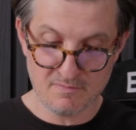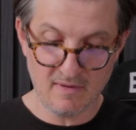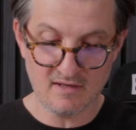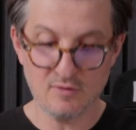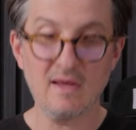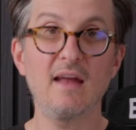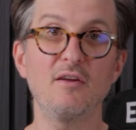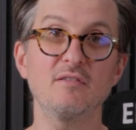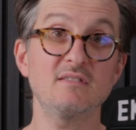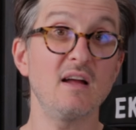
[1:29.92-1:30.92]
means you
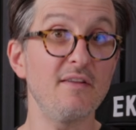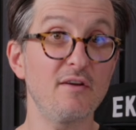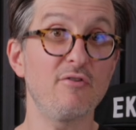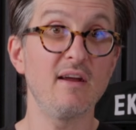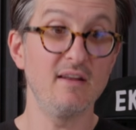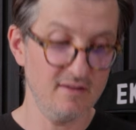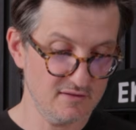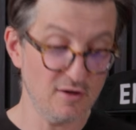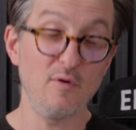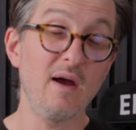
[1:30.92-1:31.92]
cannot start the grinder.
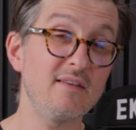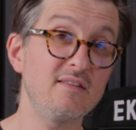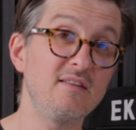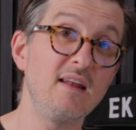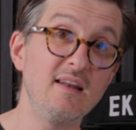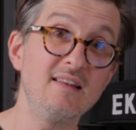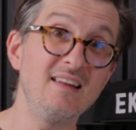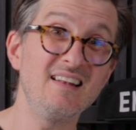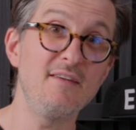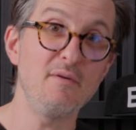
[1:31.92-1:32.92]
So if you accidentally
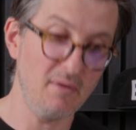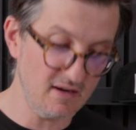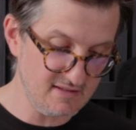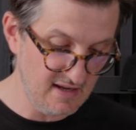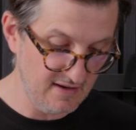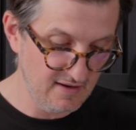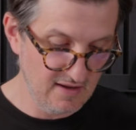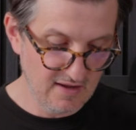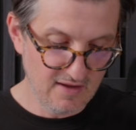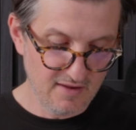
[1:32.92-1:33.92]
did leave it plugged in,
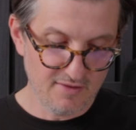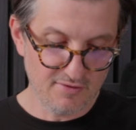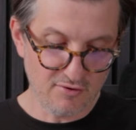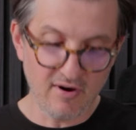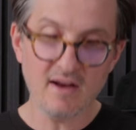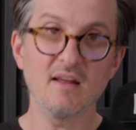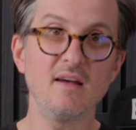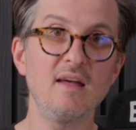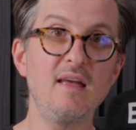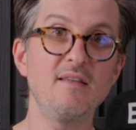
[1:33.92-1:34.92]
the
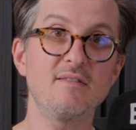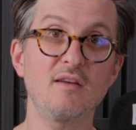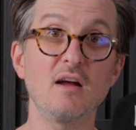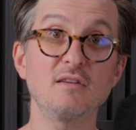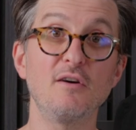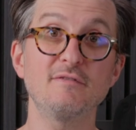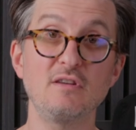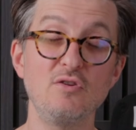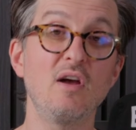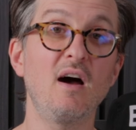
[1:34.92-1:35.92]
grinder is cut off, so
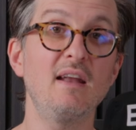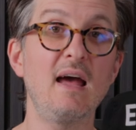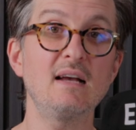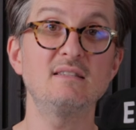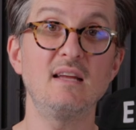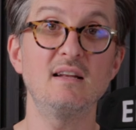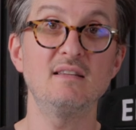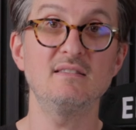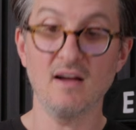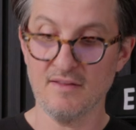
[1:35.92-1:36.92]
you can't accidentally
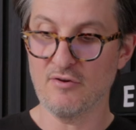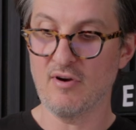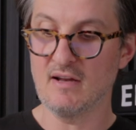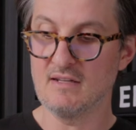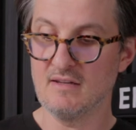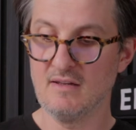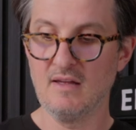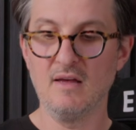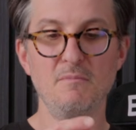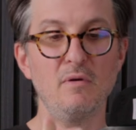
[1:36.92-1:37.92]
start the grinder
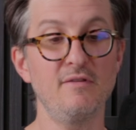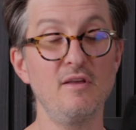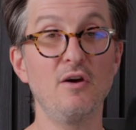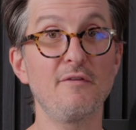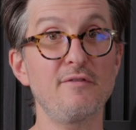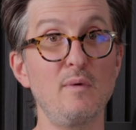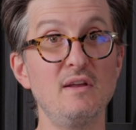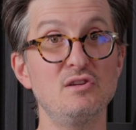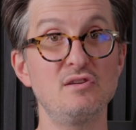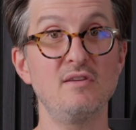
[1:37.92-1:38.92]
because the on-off
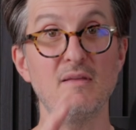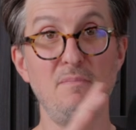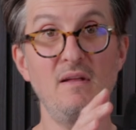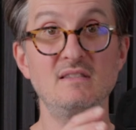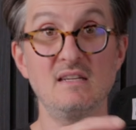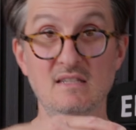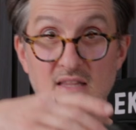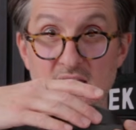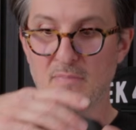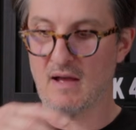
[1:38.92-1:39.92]
switch is built into
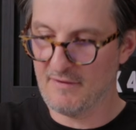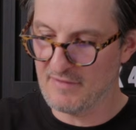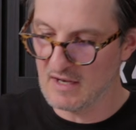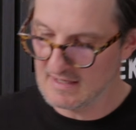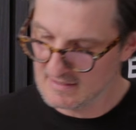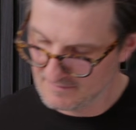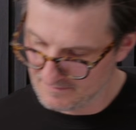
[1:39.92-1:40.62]
this part of the lid.